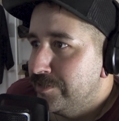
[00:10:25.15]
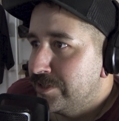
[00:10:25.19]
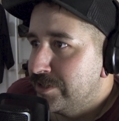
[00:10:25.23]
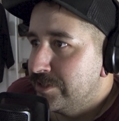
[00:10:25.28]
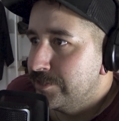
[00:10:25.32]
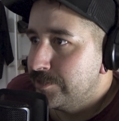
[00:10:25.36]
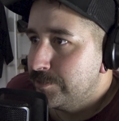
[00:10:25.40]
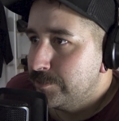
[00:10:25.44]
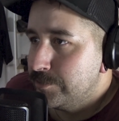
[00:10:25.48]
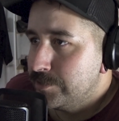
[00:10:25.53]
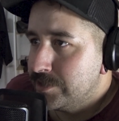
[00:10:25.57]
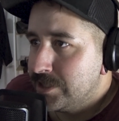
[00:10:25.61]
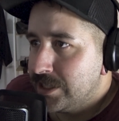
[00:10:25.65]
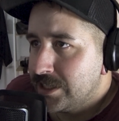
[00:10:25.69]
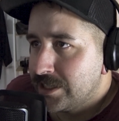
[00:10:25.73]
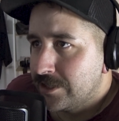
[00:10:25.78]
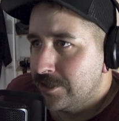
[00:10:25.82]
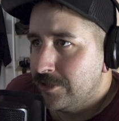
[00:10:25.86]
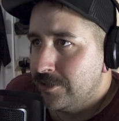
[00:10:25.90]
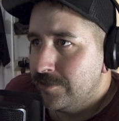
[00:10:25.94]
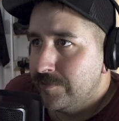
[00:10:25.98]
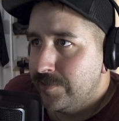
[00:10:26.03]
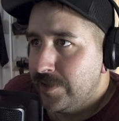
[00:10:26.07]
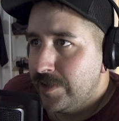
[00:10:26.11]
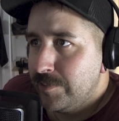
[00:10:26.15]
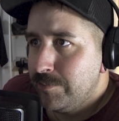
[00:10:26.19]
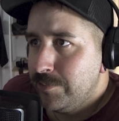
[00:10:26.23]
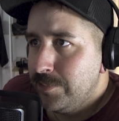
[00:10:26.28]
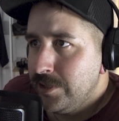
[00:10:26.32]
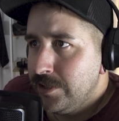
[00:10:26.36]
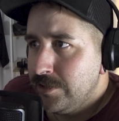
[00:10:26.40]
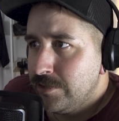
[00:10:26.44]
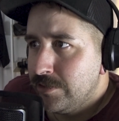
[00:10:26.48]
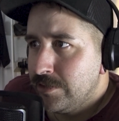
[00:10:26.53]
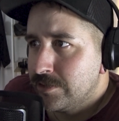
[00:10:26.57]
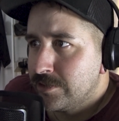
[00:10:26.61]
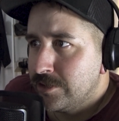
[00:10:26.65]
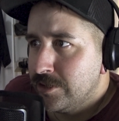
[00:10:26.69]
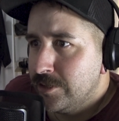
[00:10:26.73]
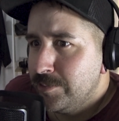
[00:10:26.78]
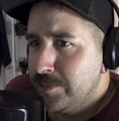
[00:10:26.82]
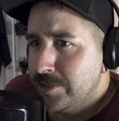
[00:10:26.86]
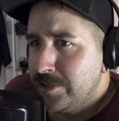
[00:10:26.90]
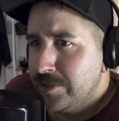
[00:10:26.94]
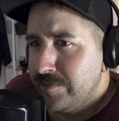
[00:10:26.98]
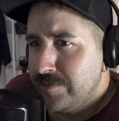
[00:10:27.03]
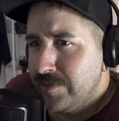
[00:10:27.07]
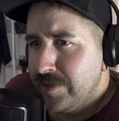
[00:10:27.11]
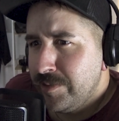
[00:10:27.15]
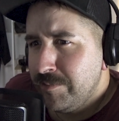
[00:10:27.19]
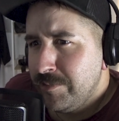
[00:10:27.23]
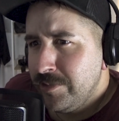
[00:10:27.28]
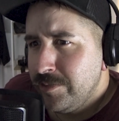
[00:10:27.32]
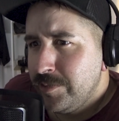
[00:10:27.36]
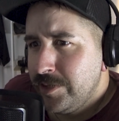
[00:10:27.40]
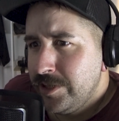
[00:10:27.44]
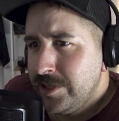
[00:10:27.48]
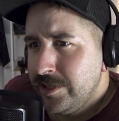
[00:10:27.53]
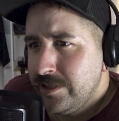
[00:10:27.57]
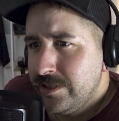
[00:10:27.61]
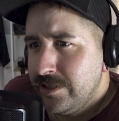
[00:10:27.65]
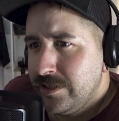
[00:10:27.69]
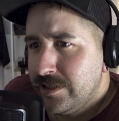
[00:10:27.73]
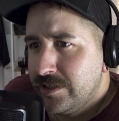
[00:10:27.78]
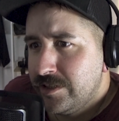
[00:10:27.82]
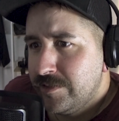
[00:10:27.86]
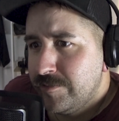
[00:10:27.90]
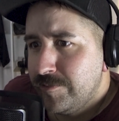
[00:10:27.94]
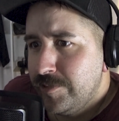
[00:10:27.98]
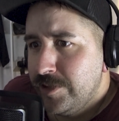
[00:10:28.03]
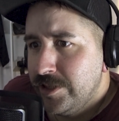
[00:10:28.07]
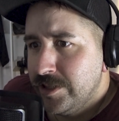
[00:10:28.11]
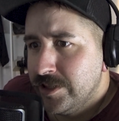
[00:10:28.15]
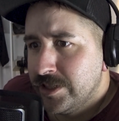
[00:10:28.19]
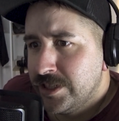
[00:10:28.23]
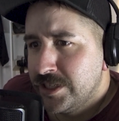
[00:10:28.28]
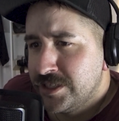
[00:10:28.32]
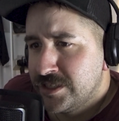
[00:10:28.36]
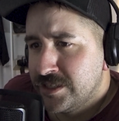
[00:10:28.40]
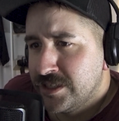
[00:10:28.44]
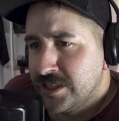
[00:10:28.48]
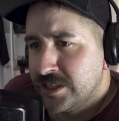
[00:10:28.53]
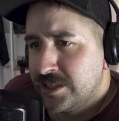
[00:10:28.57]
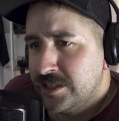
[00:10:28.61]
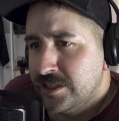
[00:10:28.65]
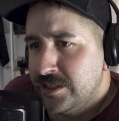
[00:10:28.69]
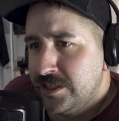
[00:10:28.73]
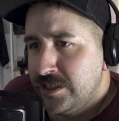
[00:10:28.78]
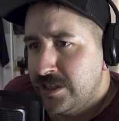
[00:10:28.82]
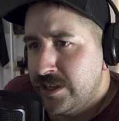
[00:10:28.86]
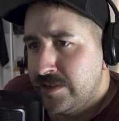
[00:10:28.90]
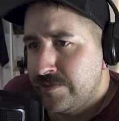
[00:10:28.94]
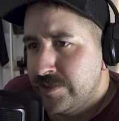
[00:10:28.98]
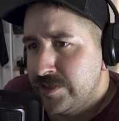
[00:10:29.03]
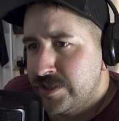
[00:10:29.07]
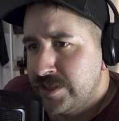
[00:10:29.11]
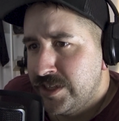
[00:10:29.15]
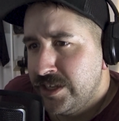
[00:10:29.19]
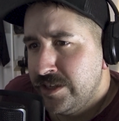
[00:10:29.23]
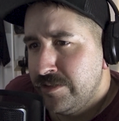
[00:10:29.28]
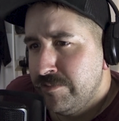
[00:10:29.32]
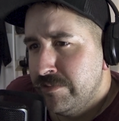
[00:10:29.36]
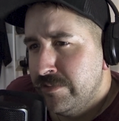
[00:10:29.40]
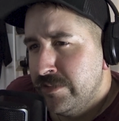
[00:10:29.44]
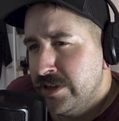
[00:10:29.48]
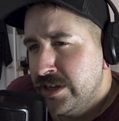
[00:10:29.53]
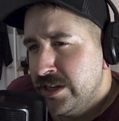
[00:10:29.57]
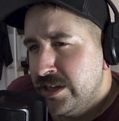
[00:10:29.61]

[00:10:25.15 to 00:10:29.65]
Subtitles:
Because it was like October, November when you realized like you didn't have a team,